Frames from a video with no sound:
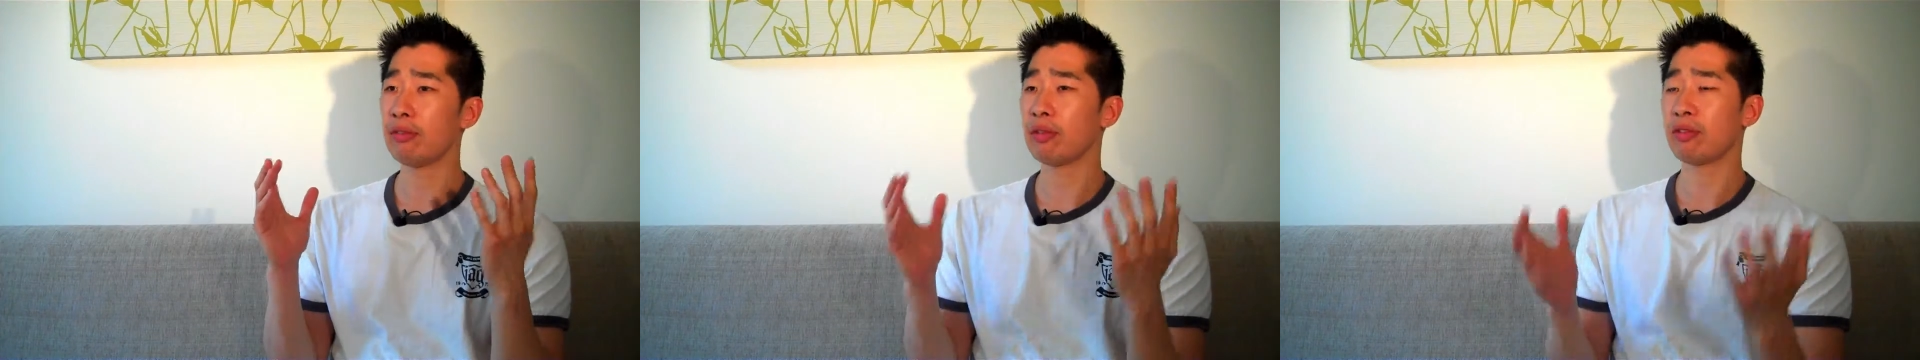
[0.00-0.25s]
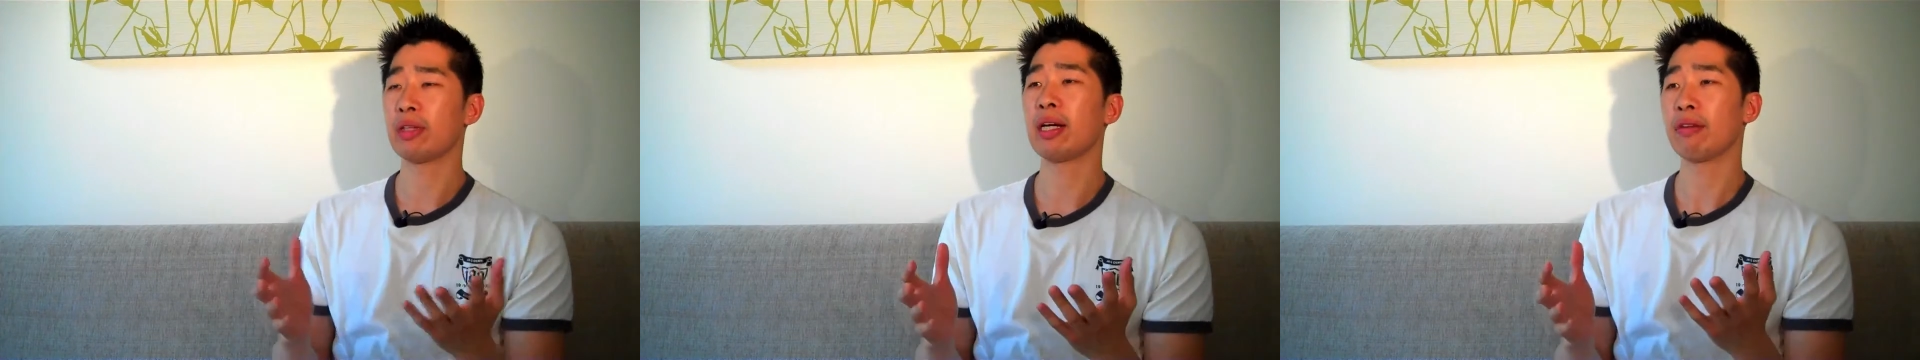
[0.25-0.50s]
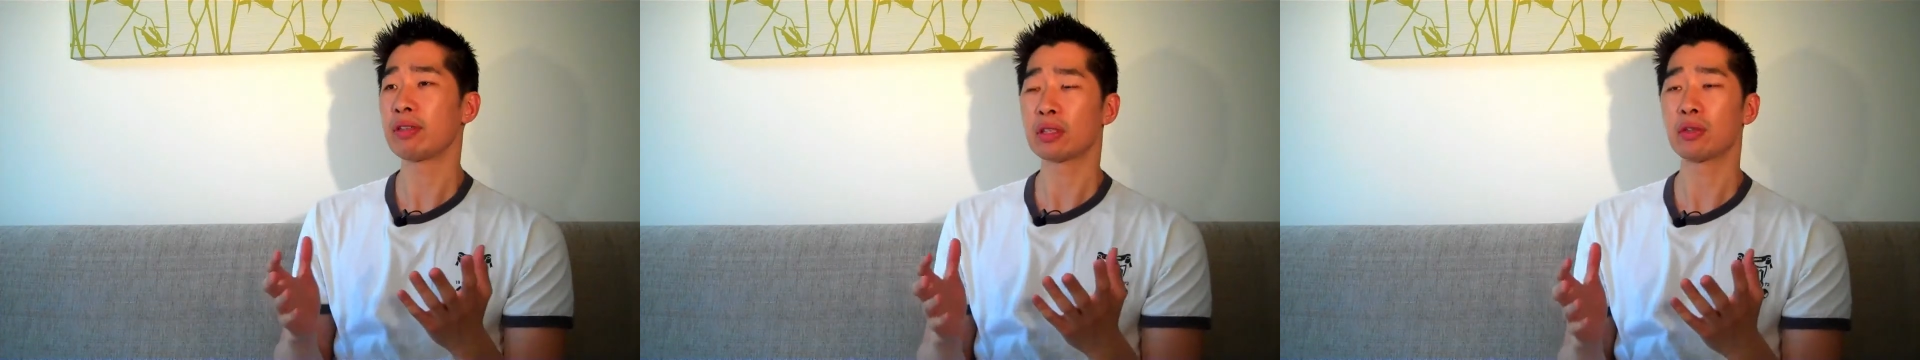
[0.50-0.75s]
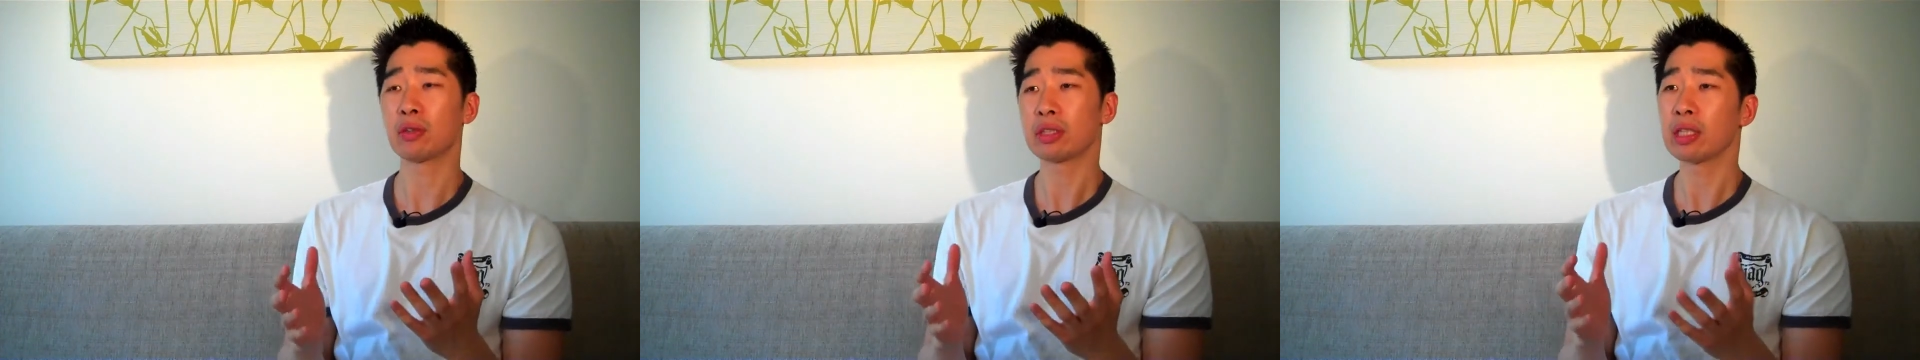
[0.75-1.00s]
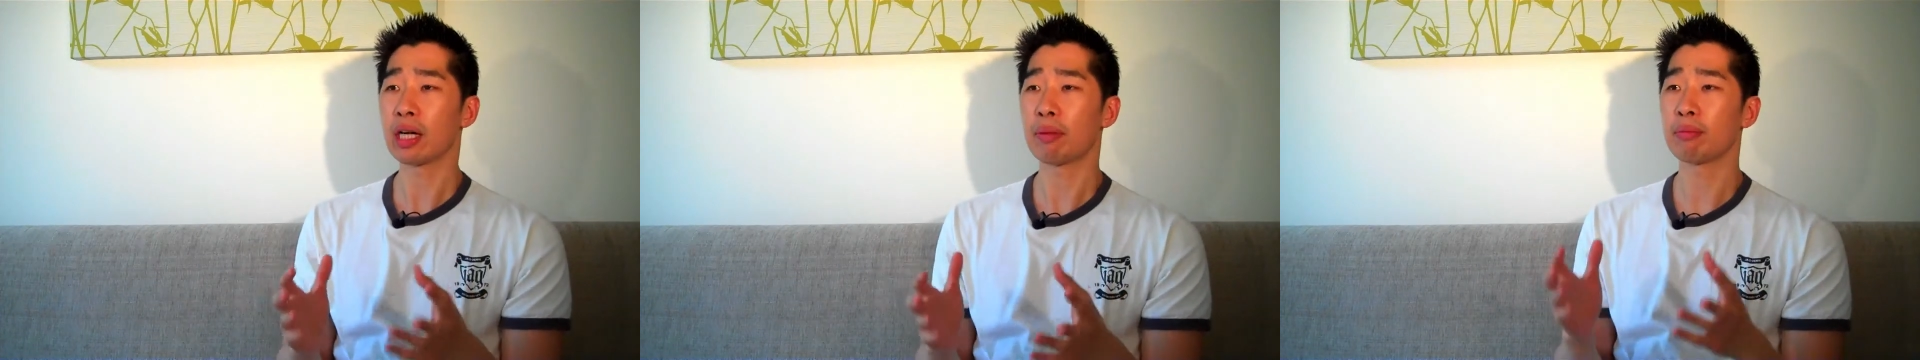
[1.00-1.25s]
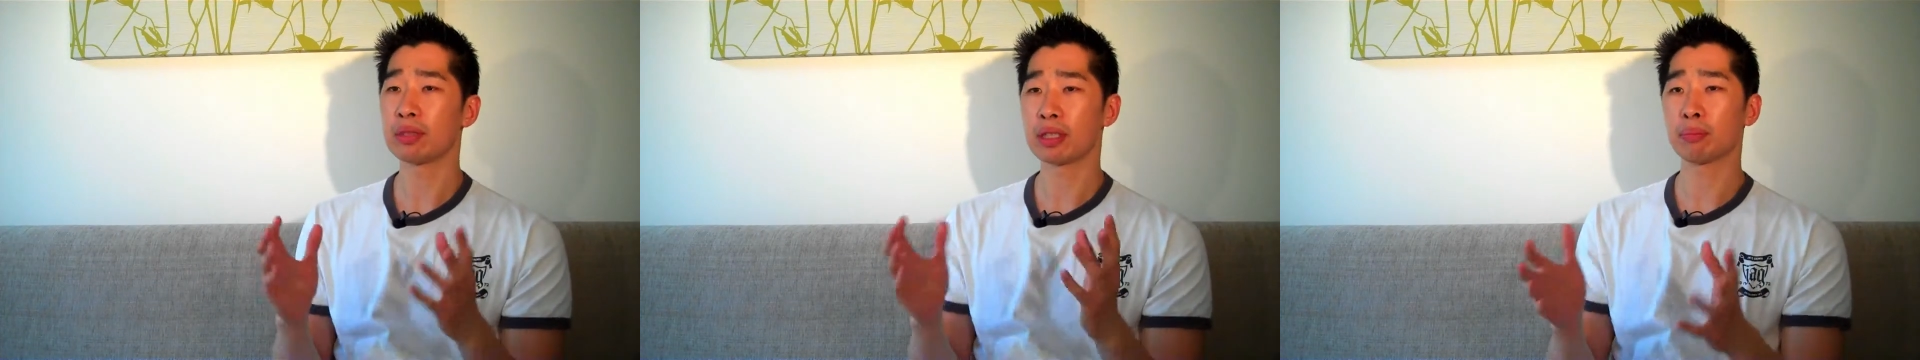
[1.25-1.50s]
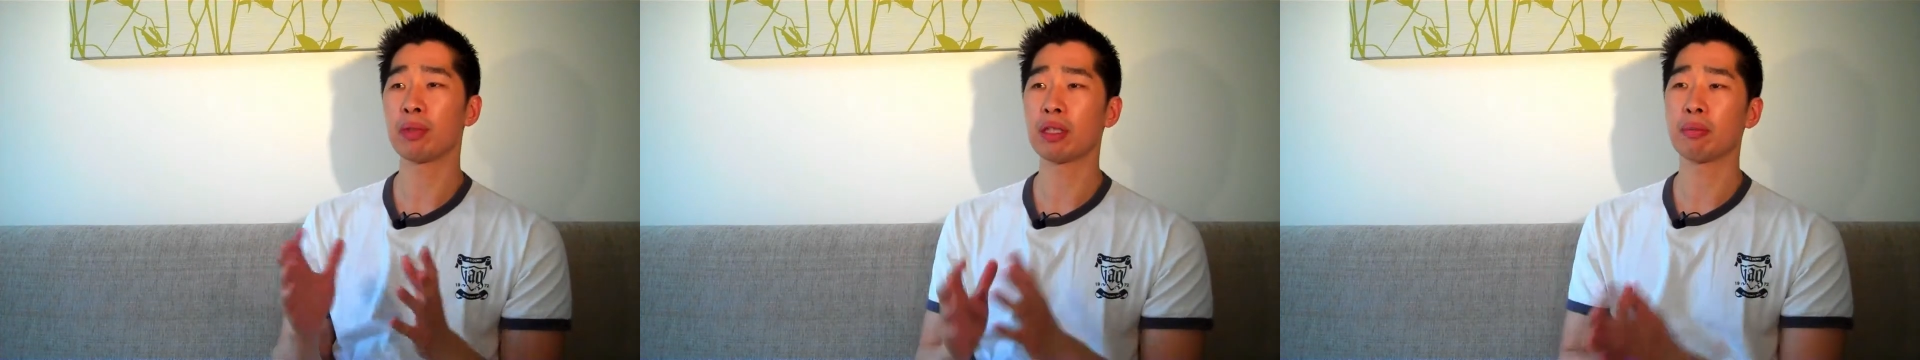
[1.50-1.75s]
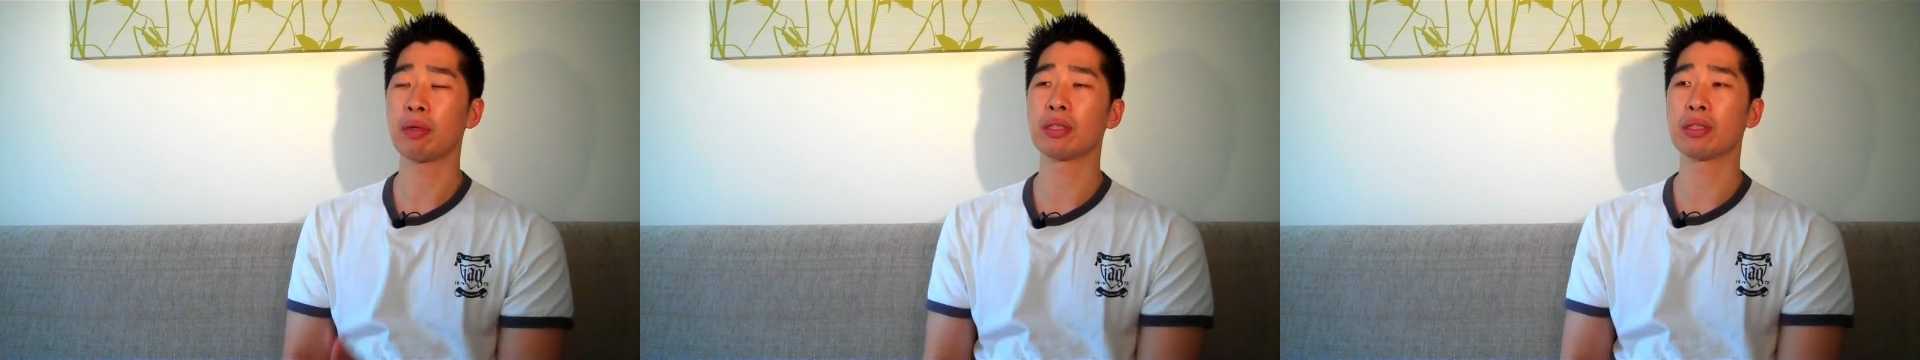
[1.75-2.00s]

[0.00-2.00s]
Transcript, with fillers: even if you don't have a store set up, just put them